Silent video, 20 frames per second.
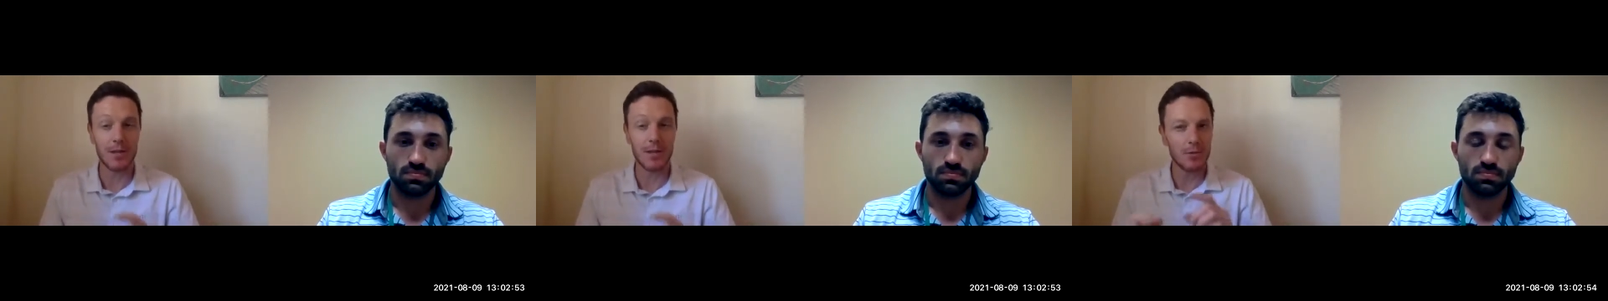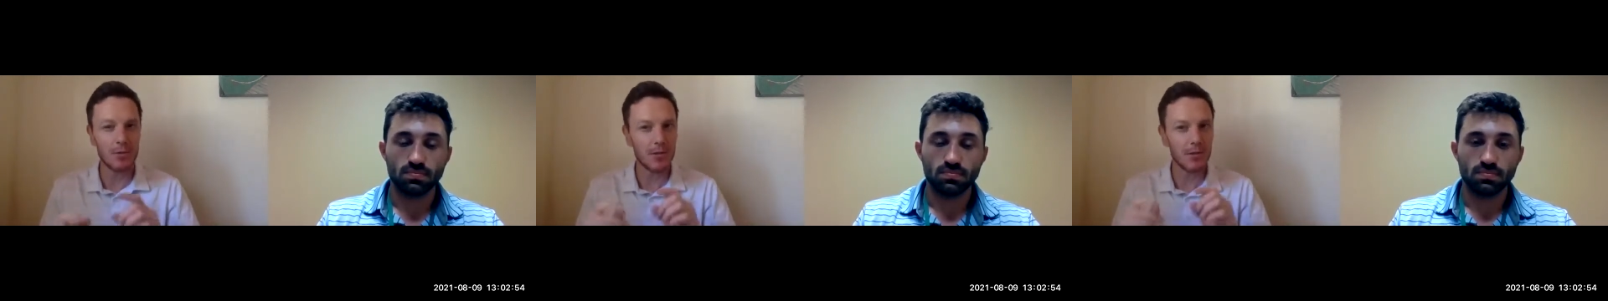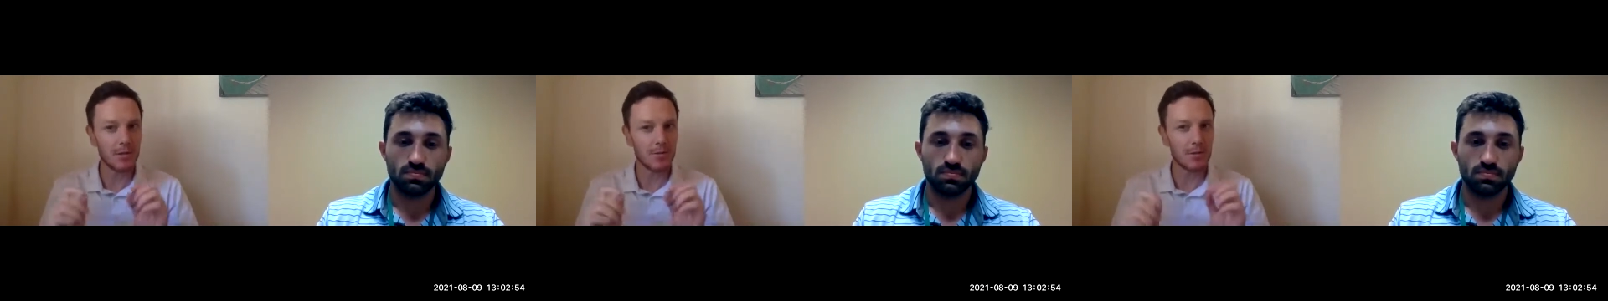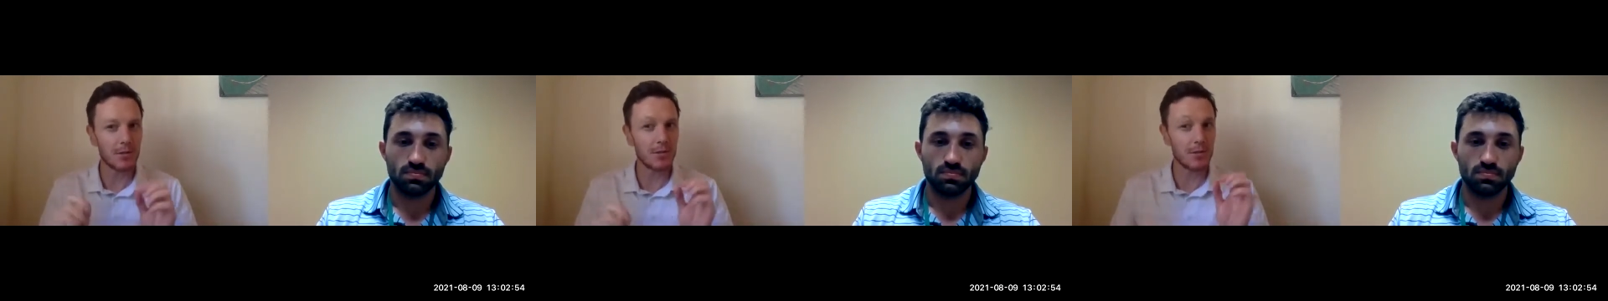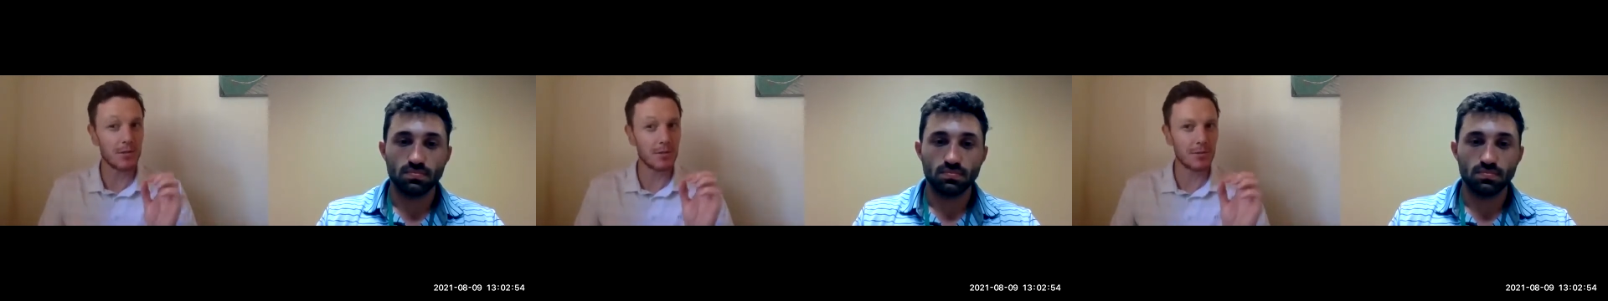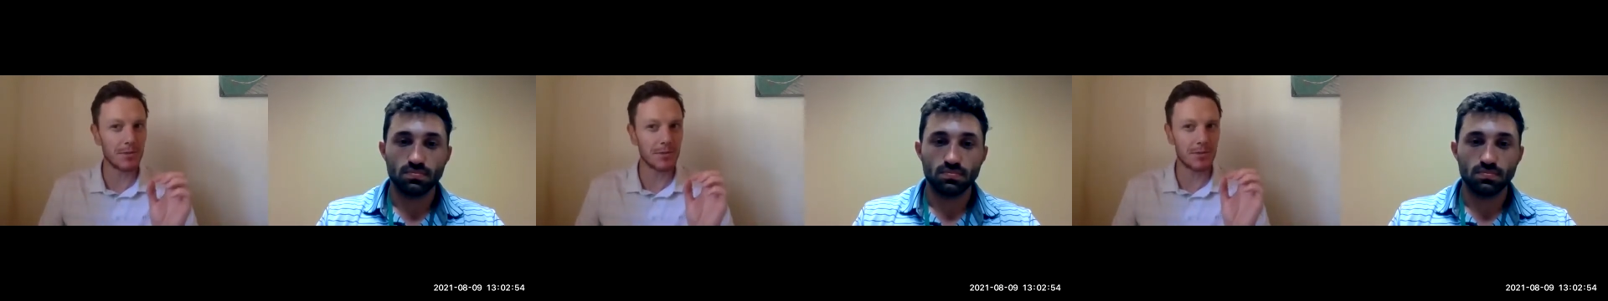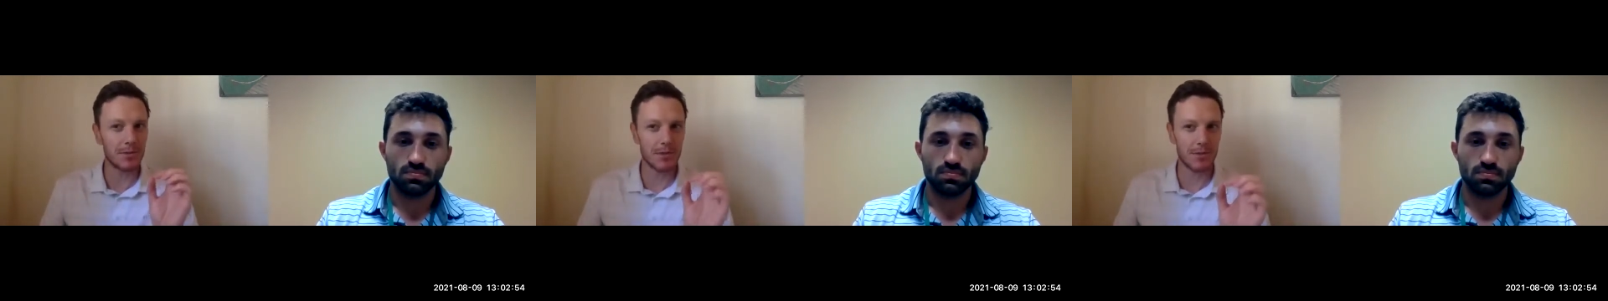Speaker 1: then we did something a little
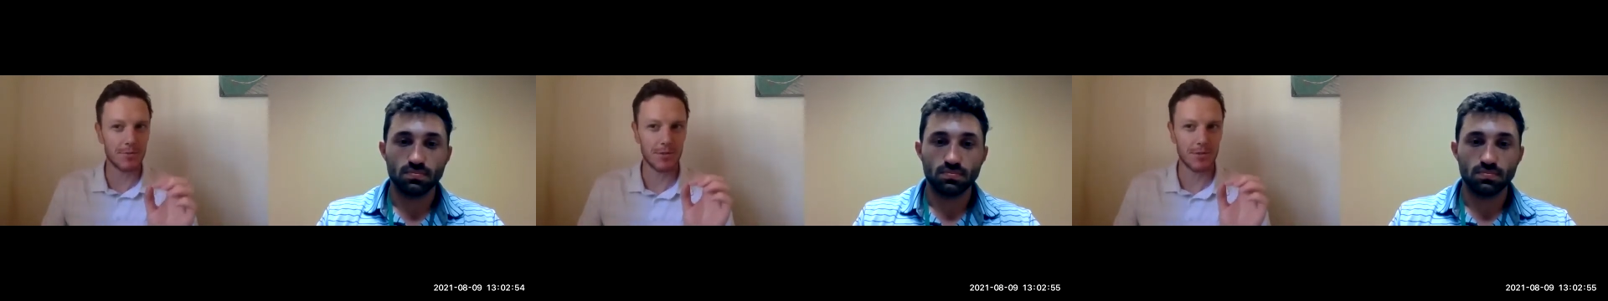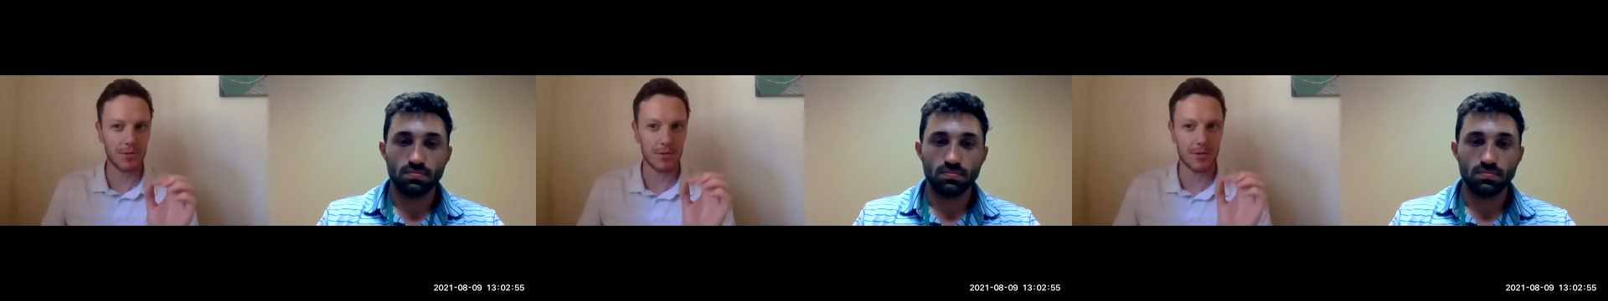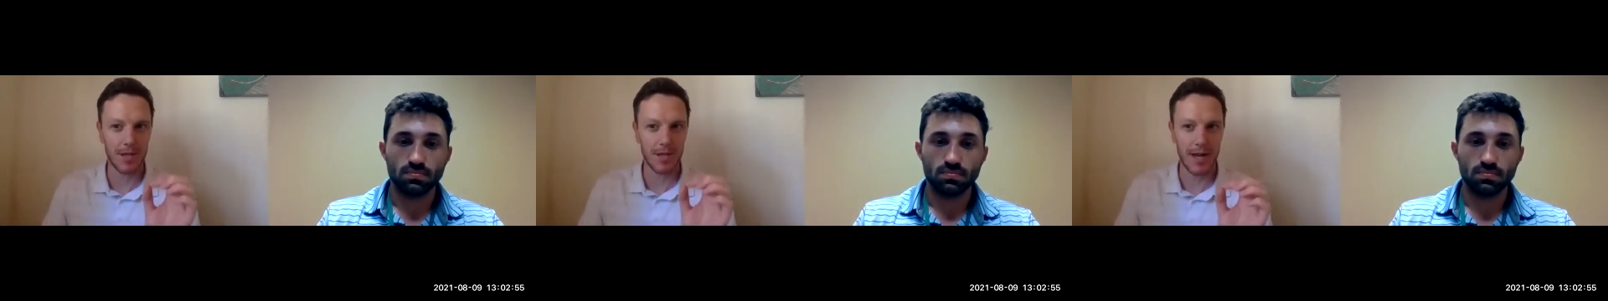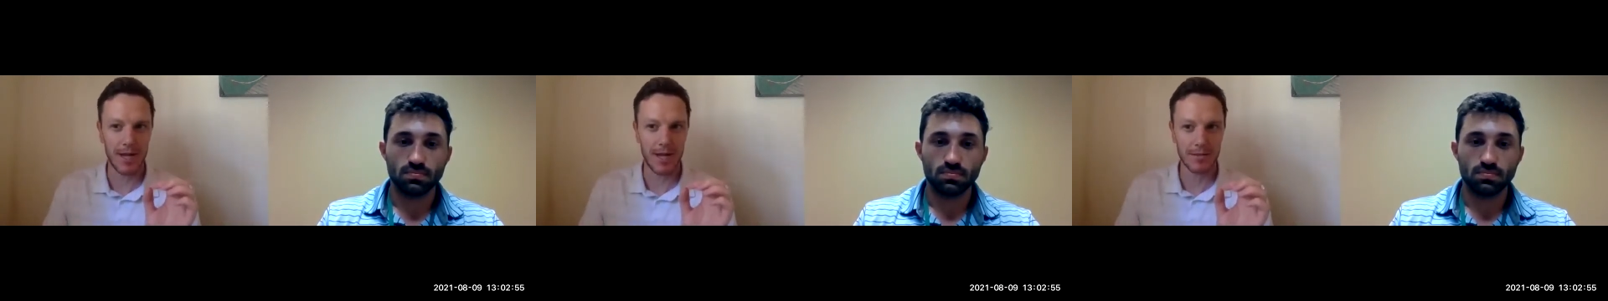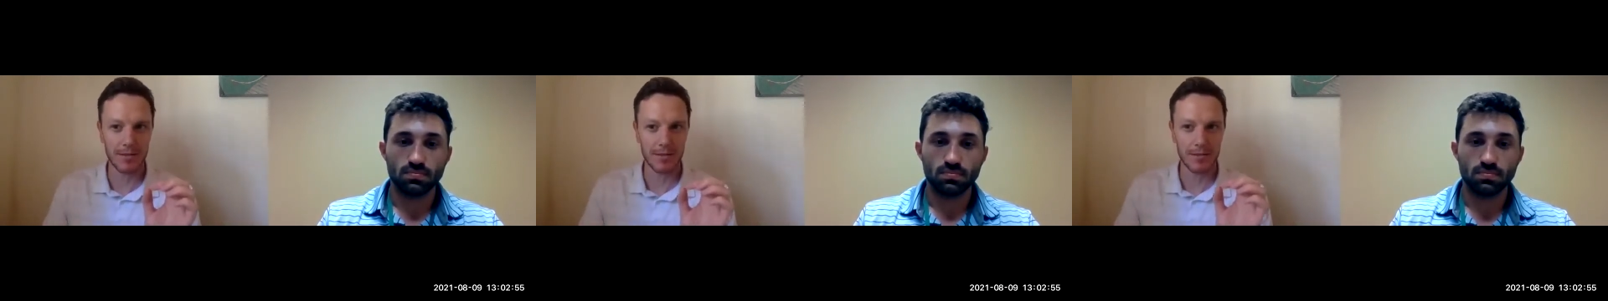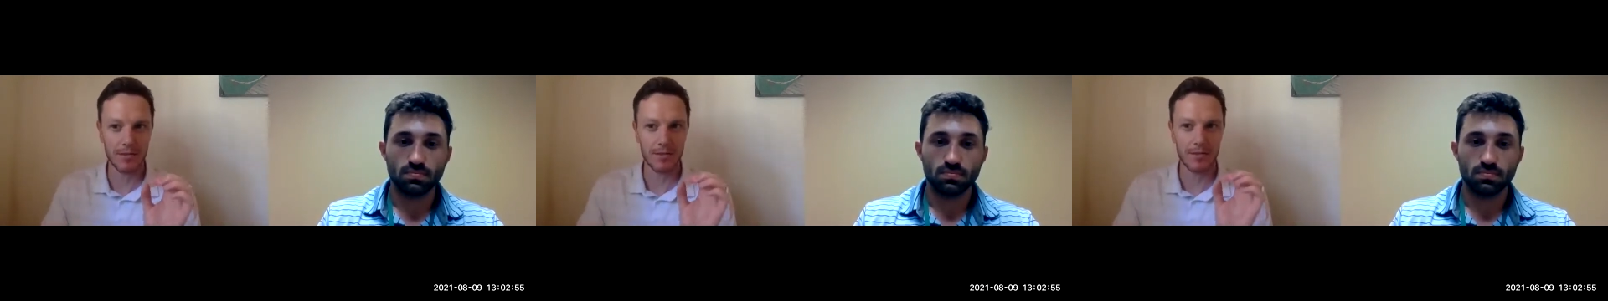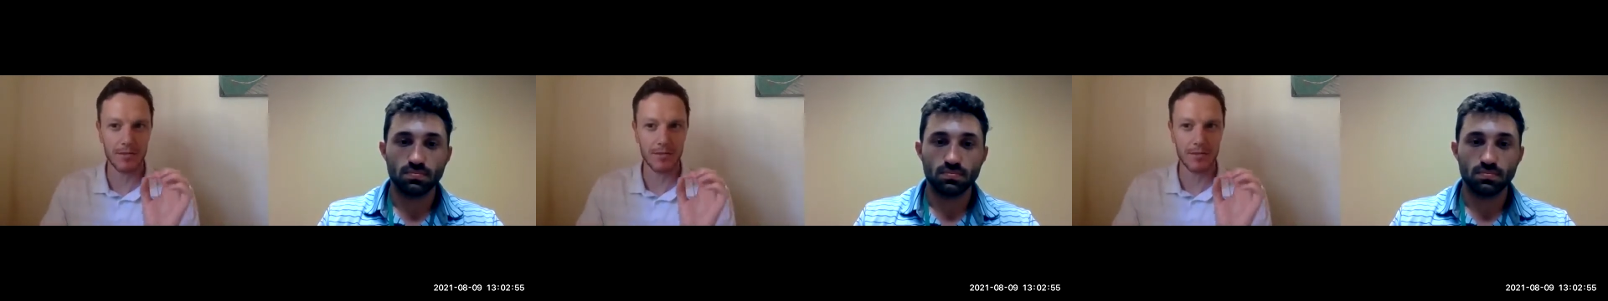bit different last